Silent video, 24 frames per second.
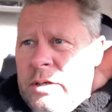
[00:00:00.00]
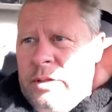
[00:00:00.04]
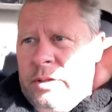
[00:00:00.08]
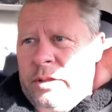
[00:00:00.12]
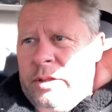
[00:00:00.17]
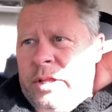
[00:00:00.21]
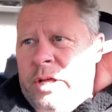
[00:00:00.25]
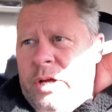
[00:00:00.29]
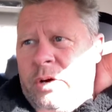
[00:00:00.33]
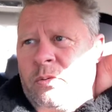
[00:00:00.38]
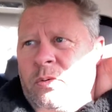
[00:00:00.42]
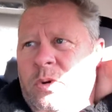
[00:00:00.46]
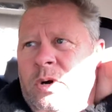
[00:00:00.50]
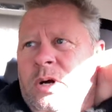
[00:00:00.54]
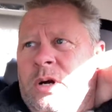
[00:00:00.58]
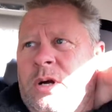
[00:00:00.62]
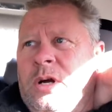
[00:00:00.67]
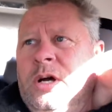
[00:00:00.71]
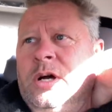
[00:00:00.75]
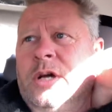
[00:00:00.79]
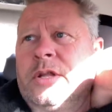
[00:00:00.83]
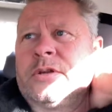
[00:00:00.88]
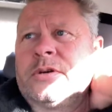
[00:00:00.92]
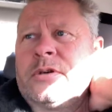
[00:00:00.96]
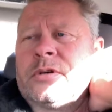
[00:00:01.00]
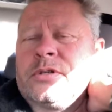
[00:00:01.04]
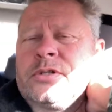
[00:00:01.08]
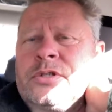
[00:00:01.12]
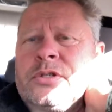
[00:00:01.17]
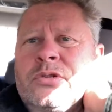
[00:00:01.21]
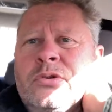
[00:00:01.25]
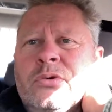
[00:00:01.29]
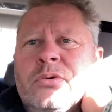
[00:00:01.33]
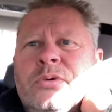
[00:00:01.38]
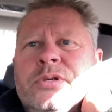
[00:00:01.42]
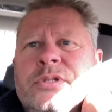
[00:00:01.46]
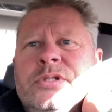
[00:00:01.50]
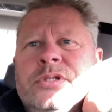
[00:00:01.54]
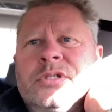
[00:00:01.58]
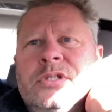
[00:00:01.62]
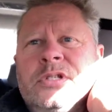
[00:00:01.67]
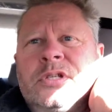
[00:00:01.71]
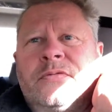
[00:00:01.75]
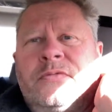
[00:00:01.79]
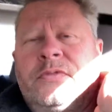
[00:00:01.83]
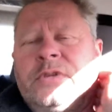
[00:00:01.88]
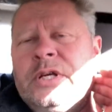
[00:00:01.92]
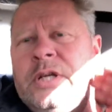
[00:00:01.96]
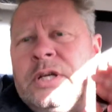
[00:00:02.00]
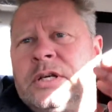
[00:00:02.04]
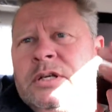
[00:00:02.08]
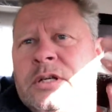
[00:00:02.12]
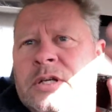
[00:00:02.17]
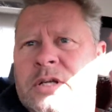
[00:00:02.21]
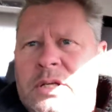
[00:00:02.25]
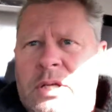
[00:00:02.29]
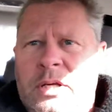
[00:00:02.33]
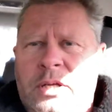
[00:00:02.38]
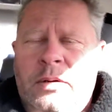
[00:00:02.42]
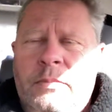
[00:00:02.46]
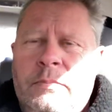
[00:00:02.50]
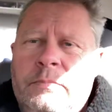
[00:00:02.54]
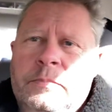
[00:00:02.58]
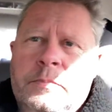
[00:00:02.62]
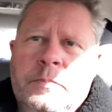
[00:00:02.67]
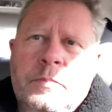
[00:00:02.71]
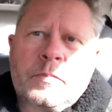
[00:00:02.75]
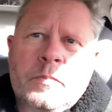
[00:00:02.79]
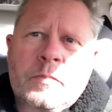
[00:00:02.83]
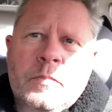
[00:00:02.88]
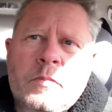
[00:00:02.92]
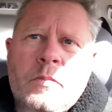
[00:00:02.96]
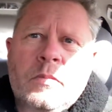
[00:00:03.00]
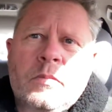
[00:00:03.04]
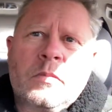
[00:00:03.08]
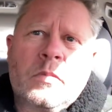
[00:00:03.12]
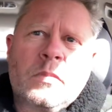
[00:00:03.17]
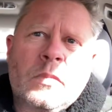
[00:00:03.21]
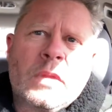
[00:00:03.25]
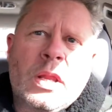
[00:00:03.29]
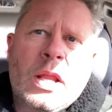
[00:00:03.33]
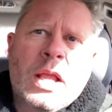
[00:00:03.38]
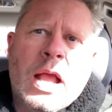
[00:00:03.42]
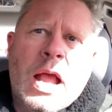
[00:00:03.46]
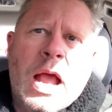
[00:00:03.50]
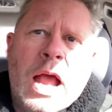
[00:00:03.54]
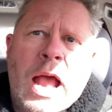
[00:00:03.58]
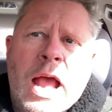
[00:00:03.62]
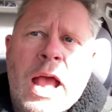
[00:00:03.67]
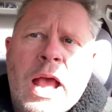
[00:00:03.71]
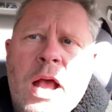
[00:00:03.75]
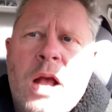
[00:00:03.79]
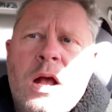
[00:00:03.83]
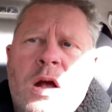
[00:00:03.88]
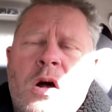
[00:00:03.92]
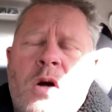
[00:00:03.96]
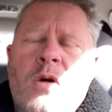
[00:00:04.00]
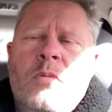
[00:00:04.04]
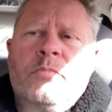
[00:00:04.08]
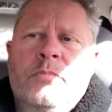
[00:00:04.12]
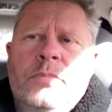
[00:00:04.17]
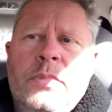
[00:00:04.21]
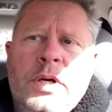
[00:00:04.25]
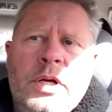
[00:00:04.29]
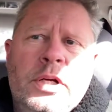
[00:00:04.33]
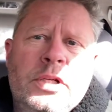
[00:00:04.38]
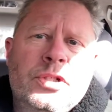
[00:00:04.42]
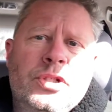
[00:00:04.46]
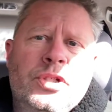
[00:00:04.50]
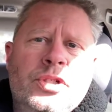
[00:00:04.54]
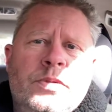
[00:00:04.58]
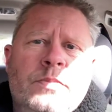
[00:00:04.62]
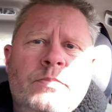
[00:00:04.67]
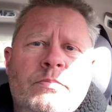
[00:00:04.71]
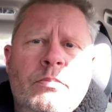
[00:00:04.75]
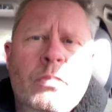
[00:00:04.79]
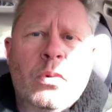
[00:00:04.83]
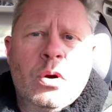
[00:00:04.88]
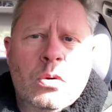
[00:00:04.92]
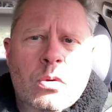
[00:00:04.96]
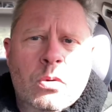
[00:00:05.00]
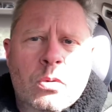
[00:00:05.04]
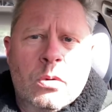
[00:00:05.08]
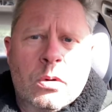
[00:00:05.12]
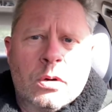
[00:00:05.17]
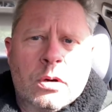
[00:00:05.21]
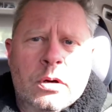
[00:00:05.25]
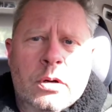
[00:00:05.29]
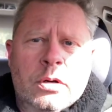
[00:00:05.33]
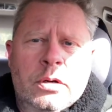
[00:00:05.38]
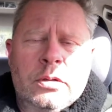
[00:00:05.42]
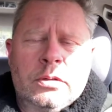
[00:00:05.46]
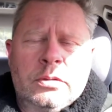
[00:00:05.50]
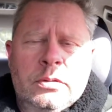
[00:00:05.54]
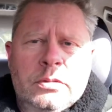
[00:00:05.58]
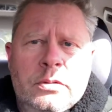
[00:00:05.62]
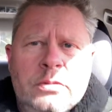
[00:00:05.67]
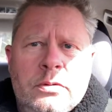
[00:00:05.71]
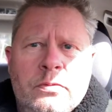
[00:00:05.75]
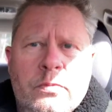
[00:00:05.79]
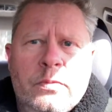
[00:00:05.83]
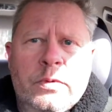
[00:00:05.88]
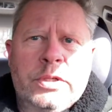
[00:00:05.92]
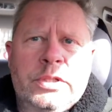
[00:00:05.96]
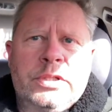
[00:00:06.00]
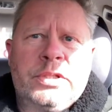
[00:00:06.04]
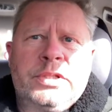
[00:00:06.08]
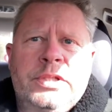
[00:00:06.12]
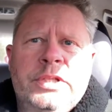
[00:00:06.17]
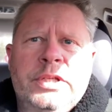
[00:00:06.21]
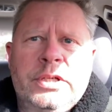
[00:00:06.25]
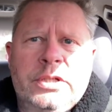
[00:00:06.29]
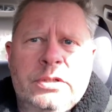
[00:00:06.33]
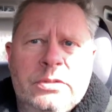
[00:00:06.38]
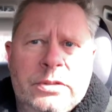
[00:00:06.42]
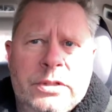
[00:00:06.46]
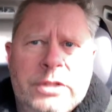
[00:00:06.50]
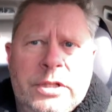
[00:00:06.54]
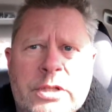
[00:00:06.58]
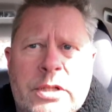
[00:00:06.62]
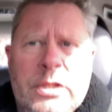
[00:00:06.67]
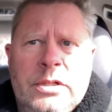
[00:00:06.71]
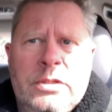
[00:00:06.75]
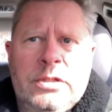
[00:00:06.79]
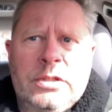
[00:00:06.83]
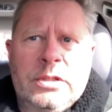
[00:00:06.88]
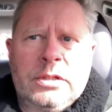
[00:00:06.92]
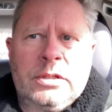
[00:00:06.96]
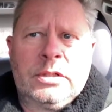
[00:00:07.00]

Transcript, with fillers: there were other sources of income how much more resilient